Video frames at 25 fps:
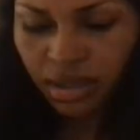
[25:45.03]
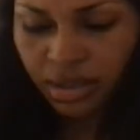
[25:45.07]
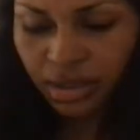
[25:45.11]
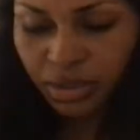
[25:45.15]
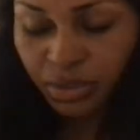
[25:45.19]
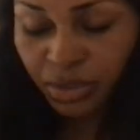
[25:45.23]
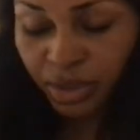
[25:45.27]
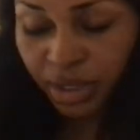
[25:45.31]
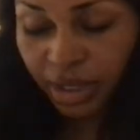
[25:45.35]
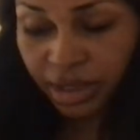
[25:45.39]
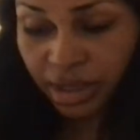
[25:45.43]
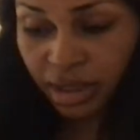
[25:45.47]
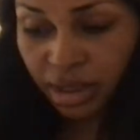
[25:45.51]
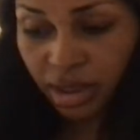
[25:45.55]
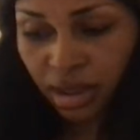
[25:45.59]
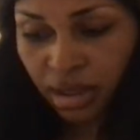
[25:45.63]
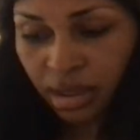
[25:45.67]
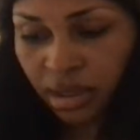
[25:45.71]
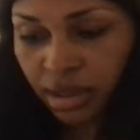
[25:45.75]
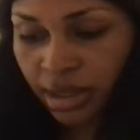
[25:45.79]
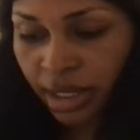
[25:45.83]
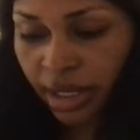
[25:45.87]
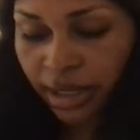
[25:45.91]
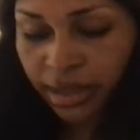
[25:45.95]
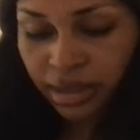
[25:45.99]
we get to
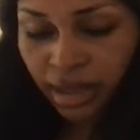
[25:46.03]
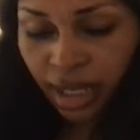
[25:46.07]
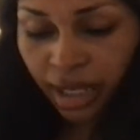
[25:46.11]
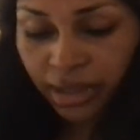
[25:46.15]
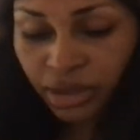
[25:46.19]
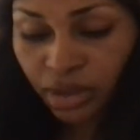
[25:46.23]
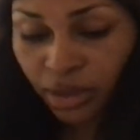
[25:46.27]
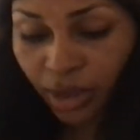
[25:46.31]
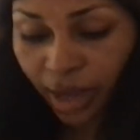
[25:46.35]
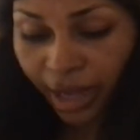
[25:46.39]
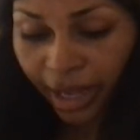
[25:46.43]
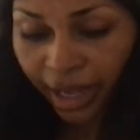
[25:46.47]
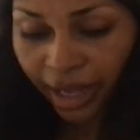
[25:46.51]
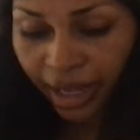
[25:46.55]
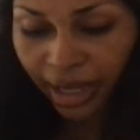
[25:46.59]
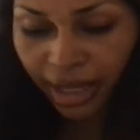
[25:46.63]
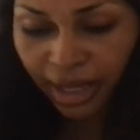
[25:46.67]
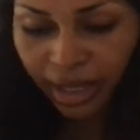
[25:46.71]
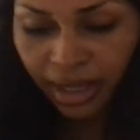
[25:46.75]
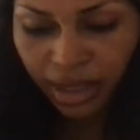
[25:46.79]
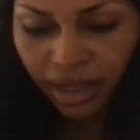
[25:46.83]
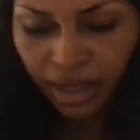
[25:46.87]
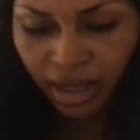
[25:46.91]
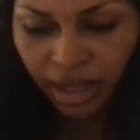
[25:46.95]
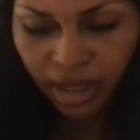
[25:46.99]
the like. So
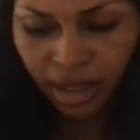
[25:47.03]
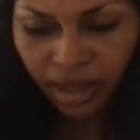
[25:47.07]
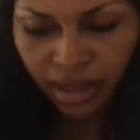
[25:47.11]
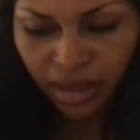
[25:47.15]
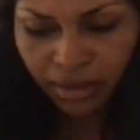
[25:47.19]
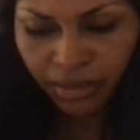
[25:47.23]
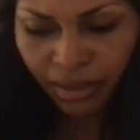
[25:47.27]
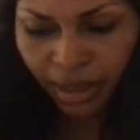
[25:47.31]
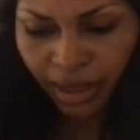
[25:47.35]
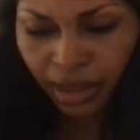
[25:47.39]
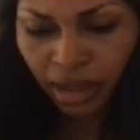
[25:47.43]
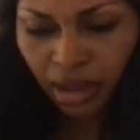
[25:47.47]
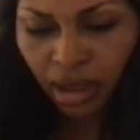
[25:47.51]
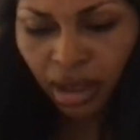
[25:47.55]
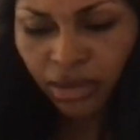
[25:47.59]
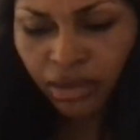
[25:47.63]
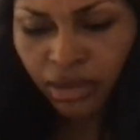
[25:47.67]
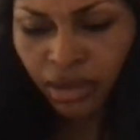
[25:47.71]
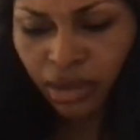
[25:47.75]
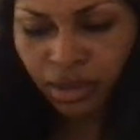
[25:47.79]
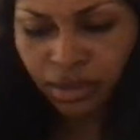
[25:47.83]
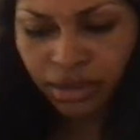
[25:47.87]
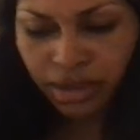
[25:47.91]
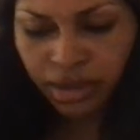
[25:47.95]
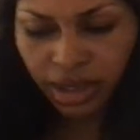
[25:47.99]
I called
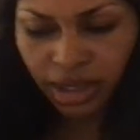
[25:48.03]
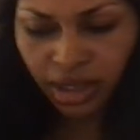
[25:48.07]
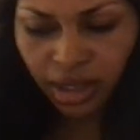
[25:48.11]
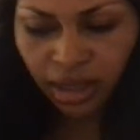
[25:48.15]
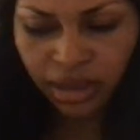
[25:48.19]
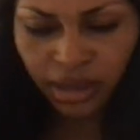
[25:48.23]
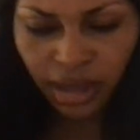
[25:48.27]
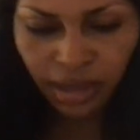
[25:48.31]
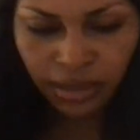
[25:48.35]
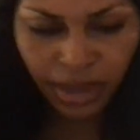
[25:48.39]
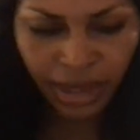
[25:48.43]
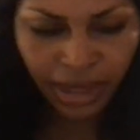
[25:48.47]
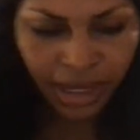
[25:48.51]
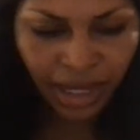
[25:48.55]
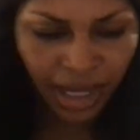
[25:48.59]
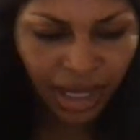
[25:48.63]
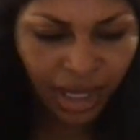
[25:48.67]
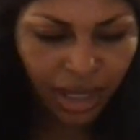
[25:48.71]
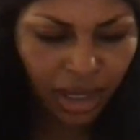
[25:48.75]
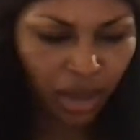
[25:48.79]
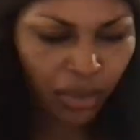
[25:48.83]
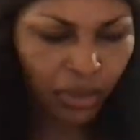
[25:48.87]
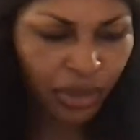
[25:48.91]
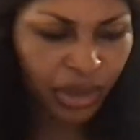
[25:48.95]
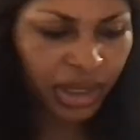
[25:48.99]
the hotel and I'm like,
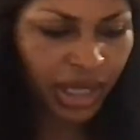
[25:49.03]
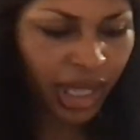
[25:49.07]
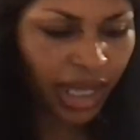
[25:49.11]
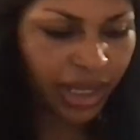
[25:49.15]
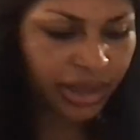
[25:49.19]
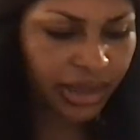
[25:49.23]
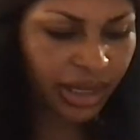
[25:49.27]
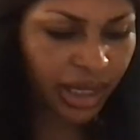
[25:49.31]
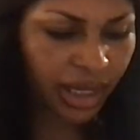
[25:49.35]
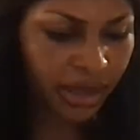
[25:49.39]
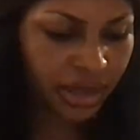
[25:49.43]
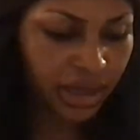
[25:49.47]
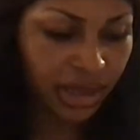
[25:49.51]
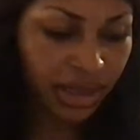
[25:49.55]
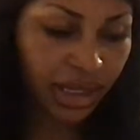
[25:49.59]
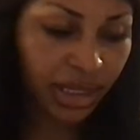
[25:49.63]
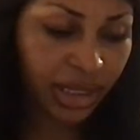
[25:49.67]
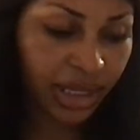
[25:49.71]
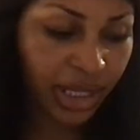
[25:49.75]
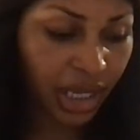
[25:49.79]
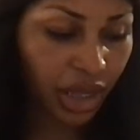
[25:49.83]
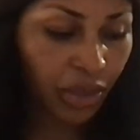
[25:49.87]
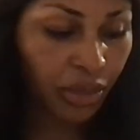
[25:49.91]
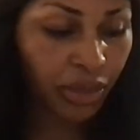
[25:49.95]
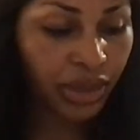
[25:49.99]
hey, are we locked out? She said,
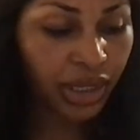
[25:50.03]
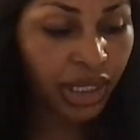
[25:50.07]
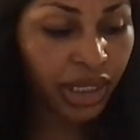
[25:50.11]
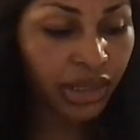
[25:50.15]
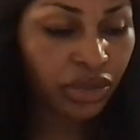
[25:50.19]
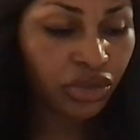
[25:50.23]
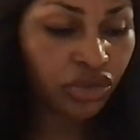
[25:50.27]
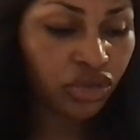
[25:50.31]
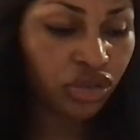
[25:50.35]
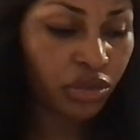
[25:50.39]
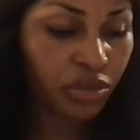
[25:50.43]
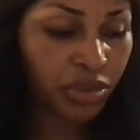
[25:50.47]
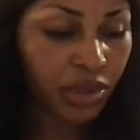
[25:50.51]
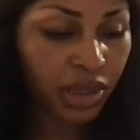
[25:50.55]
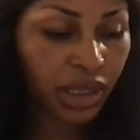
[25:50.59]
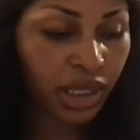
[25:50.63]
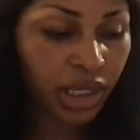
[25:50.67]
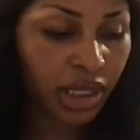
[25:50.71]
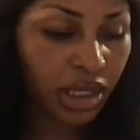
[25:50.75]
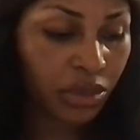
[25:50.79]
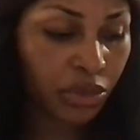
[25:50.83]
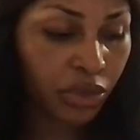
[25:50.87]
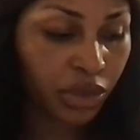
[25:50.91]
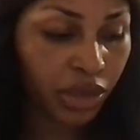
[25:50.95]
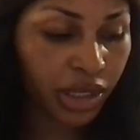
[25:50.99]
yeah, we're not distributing
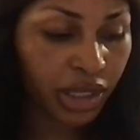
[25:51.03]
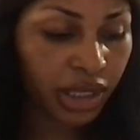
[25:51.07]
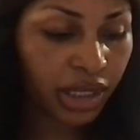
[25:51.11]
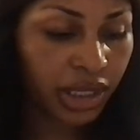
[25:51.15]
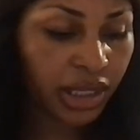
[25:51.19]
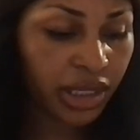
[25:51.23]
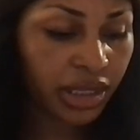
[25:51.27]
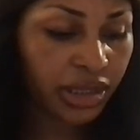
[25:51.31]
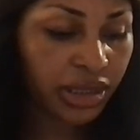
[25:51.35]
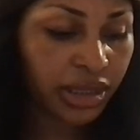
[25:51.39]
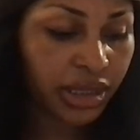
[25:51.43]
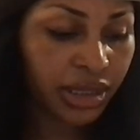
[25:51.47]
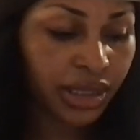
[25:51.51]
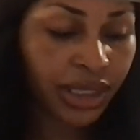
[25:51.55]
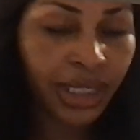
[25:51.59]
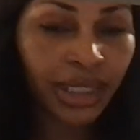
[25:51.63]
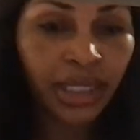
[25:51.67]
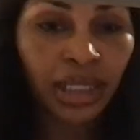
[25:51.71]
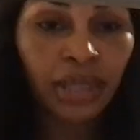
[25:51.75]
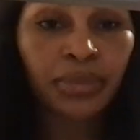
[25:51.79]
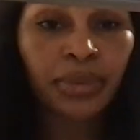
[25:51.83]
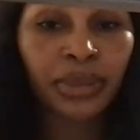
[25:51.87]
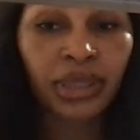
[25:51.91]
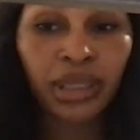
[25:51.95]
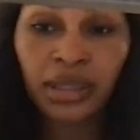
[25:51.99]
any more keys. The
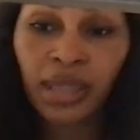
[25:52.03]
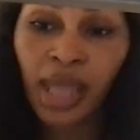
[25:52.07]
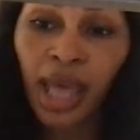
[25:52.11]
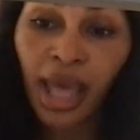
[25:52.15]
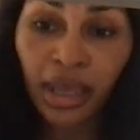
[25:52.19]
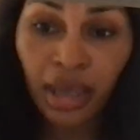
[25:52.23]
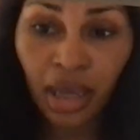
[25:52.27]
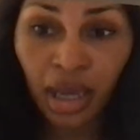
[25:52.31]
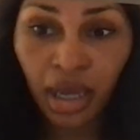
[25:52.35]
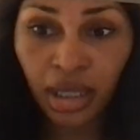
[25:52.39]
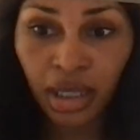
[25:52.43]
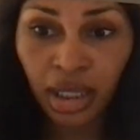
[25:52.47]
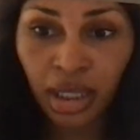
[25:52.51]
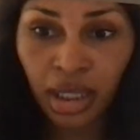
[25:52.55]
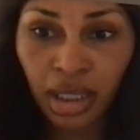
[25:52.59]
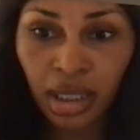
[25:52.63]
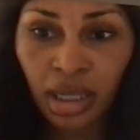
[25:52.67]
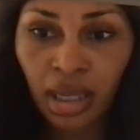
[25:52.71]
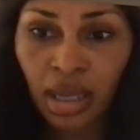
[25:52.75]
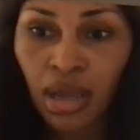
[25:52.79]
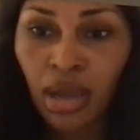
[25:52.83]
lady put a lock on it.